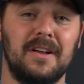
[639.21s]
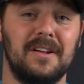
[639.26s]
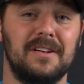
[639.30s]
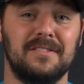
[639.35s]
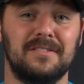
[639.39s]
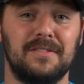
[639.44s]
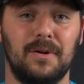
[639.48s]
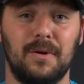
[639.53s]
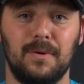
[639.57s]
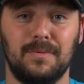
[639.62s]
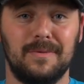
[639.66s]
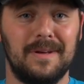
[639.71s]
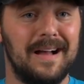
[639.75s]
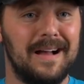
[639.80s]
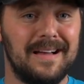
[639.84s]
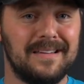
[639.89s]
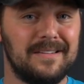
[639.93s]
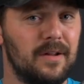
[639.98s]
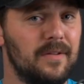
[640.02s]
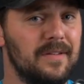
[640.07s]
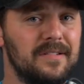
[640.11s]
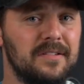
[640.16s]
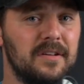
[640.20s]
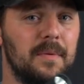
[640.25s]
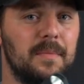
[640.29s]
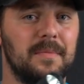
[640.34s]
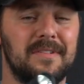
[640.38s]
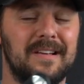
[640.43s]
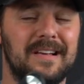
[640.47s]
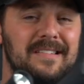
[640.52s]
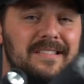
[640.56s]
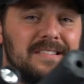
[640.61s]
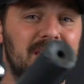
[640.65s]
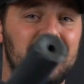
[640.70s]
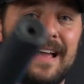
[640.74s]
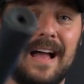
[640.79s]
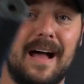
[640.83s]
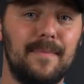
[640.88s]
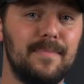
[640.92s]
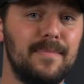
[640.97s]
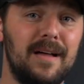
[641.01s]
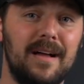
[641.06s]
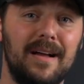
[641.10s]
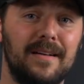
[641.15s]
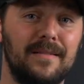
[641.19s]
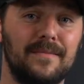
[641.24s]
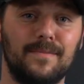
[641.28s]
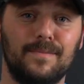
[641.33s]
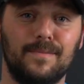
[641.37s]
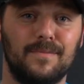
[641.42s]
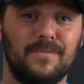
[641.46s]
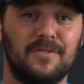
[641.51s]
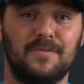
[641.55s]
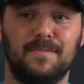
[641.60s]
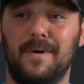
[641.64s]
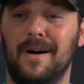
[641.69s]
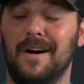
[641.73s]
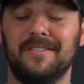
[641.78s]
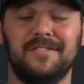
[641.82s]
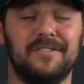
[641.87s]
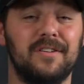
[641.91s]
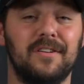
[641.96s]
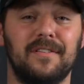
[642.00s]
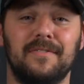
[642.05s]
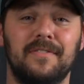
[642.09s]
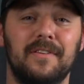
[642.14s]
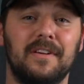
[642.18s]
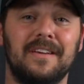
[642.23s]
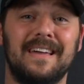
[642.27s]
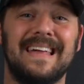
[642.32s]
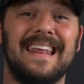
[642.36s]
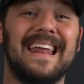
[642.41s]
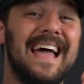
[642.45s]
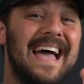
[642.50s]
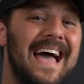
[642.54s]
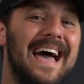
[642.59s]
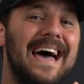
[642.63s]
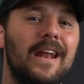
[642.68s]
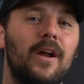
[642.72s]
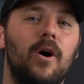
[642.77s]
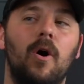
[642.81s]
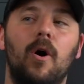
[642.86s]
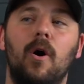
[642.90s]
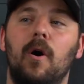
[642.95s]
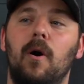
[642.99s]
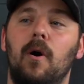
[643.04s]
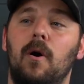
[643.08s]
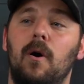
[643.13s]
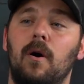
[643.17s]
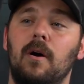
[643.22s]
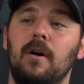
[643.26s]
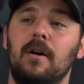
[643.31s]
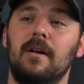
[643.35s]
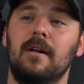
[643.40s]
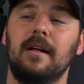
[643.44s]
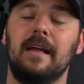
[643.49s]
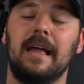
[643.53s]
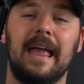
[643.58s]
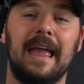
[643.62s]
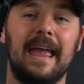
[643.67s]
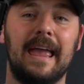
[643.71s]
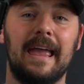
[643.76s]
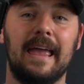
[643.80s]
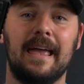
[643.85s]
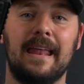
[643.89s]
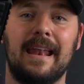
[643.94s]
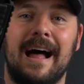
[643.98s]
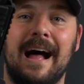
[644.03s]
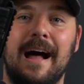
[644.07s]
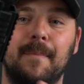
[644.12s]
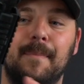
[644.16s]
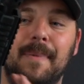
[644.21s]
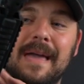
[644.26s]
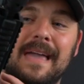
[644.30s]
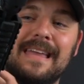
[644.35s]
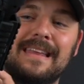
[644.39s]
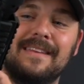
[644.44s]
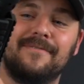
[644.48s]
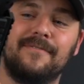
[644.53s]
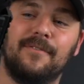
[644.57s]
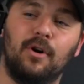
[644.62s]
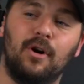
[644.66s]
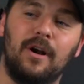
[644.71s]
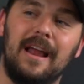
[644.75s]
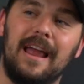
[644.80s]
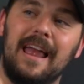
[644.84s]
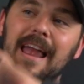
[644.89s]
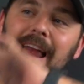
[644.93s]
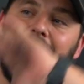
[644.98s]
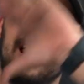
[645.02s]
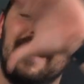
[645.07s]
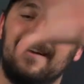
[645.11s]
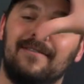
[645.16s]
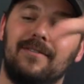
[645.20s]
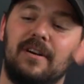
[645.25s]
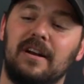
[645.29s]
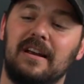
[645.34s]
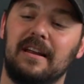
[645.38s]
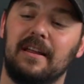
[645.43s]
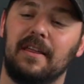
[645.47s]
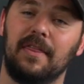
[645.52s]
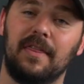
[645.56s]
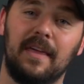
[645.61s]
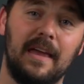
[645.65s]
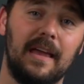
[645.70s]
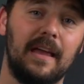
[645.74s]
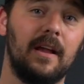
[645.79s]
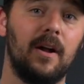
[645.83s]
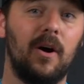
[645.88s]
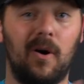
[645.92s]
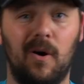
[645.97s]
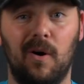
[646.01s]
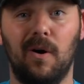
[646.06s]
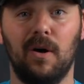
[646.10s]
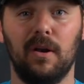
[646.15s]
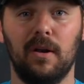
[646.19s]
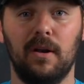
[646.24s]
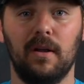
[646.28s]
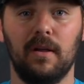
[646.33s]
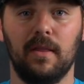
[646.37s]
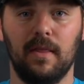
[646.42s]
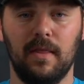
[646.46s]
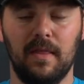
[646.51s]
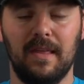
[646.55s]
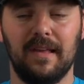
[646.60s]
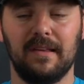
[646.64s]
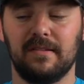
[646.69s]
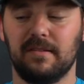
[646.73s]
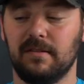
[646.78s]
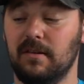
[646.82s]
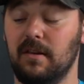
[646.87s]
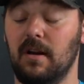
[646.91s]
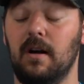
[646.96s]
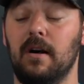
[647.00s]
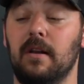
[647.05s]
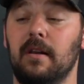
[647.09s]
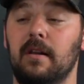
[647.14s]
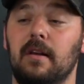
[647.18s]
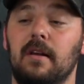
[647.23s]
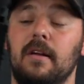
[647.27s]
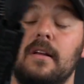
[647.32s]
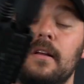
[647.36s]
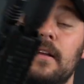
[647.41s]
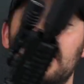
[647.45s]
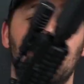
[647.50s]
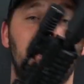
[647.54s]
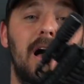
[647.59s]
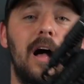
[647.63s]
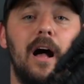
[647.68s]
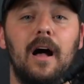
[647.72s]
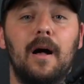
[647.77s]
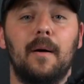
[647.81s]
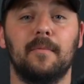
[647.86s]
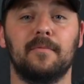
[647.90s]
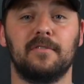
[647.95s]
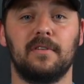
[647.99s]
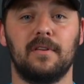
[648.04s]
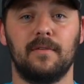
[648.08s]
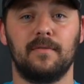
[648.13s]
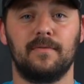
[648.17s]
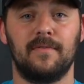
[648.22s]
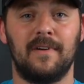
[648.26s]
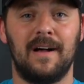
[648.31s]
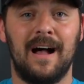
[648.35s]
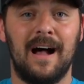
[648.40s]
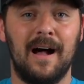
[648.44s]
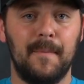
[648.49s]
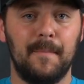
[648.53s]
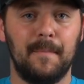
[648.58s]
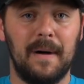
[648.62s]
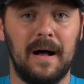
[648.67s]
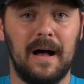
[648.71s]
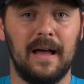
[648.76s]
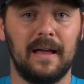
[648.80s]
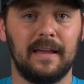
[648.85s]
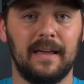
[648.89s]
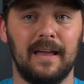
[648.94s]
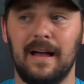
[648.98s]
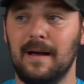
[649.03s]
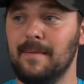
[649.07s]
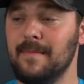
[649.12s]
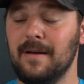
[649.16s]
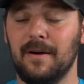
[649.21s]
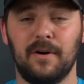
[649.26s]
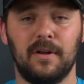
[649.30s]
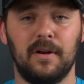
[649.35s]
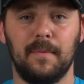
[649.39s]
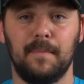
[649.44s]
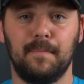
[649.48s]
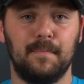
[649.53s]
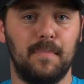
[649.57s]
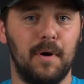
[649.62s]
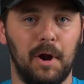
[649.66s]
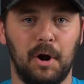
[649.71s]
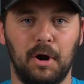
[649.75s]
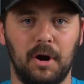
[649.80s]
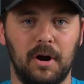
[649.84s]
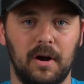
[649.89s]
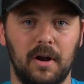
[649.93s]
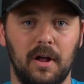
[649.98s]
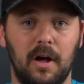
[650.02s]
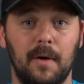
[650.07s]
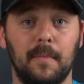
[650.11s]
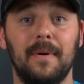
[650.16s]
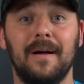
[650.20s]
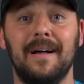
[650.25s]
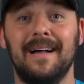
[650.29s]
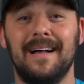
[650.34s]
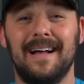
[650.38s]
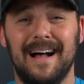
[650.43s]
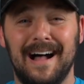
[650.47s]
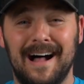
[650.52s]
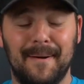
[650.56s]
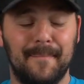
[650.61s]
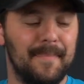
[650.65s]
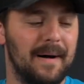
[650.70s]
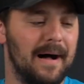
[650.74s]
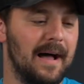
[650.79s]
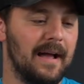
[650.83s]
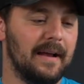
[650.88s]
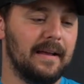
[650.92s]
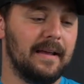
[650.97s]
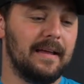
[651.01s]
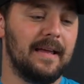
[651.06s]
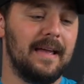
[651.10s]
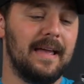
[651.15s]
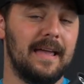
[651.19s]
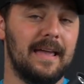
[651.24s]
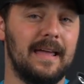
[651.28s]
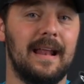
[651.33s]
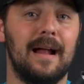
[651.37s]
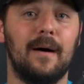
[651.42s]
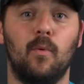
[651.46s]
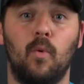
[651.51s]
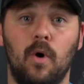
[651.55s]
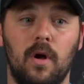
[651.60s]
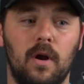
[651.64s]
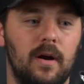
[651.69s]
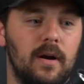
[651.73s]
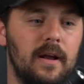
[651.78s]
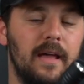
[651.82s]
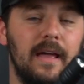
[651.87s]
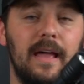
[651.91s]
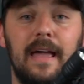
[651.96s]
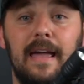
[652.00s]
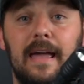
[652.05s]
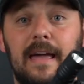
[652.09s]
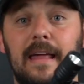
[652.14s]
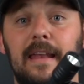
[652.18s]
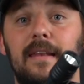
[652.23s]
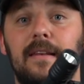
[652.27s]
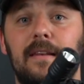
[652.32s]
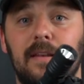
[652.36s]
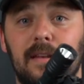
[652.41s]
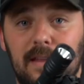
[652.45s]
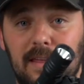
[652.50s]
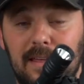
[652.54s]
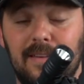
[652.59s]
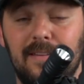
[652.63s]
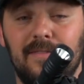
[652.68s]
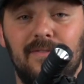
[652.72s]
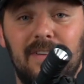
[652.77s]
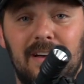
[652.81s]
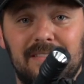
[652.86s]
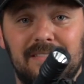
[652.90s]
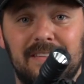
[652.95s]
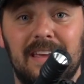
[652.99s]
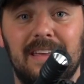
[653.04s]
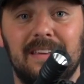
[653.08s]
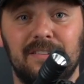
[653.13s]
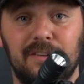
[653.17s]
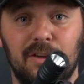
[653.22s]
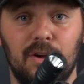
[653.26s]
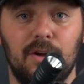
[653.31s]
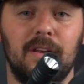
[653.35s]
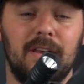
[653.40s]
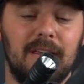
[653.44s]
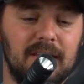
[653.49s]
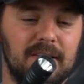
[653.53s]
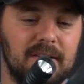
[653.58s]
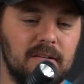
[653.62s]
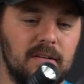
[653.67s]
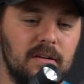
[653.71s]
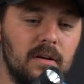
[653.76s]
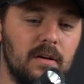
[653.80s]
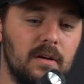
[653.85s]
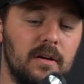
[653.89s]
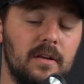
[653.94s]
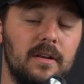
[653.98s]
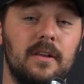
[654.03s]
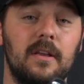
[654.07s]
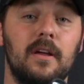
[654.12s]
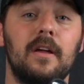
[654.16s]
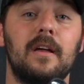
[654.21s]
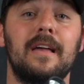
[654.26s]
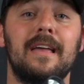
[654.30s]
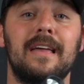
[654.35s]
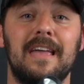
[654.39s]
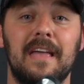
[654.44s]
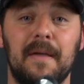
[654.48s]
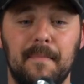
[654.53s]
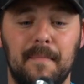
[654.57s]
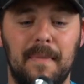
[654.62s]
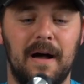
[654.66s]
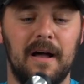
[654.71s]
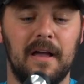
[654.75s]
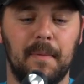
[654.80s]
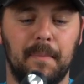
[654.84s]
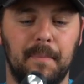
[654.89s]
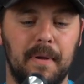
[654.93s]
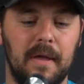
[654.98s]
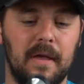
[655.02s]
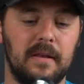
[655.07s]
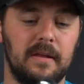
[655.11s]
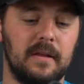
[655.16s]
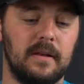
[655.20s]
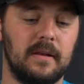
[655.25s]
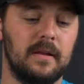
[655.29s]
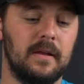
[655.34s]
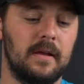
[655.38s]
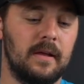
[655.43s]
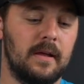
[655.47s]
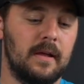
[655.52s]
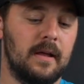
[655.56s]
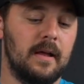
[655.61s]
So guys, all these companies I say, I'm not sponsored, affiliate at all, and I paid for everything on this gun. So if I'm buying it, I'm not going to butter it up. I'm buying it and I wanted it, and if I say it's good in my opinion.